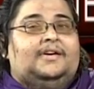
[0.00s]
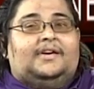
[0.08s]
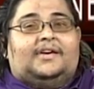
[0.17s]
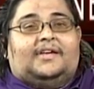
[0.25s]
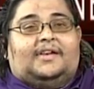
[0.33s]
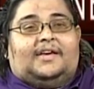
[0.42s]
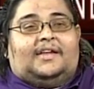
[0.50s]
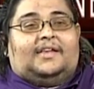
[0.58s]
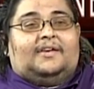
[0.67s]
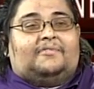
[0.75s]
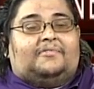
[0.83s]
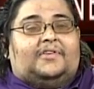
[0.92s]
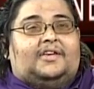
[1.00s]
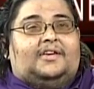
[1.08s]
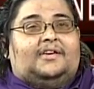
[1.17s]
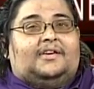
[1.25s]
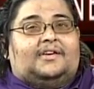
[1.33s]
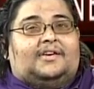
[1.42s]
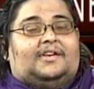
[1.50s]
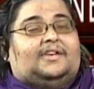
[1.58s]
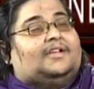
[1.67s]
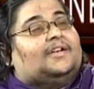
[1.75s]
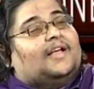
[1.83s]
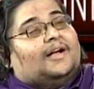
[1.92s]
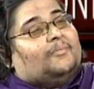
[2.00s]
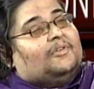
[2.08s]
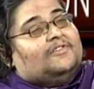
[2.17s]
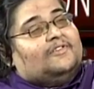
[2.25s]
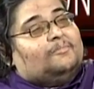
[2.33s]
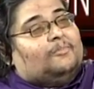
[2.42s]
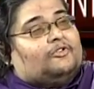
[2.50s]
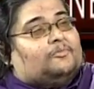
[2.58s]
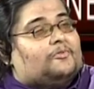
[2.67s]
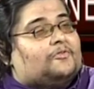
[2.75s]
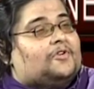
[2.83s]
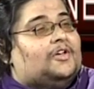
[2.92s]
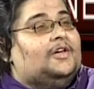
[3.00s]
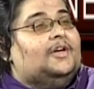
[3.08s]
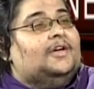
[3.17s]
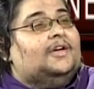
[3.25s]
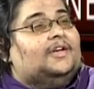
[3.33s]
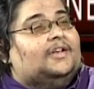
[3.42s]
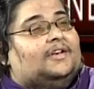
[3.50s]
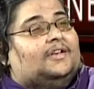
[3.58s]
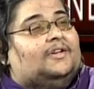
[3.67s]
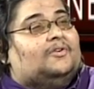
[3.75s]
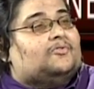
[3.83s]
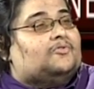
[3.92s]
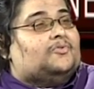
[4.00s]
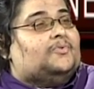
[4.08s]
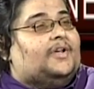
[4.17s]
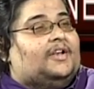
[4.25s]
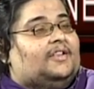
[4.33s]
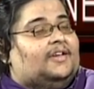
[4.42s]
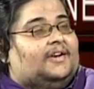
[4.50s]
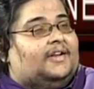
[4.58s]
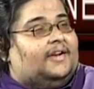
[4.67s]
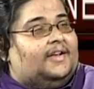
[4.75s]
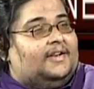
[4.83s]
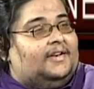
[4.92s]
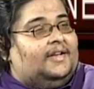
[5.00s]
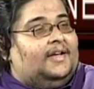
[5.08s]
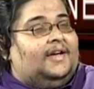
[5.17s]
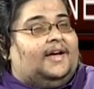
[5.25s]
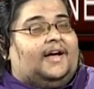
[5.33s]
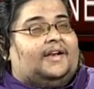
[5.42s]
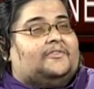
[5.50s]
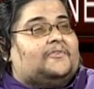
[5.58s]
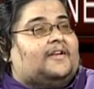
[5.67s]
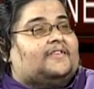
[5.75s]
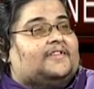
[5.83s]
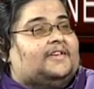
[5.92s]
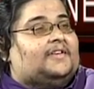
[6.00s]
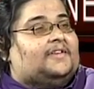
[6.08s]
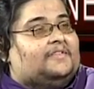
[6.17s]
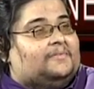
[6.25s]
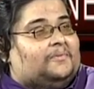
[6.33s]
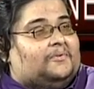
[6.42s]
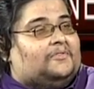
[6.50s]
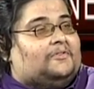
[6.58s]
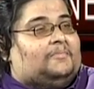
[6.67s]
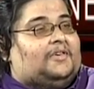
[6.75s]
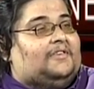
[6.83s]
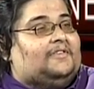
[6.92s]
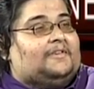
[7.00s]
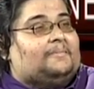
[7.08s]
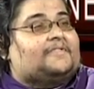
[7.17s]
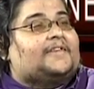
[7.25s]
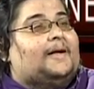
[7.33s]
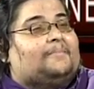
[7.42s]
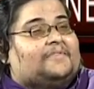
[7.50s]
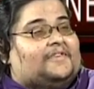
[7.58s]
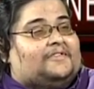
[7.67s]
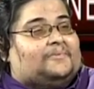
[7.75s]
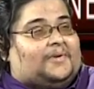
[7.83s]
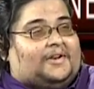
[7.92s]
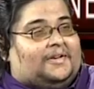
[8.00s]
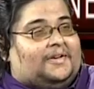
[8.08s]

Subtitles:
in any of the Indian languages, Bhojpuri, Hindi, Urdu, anything like that. And the translators used to be some scamps as well.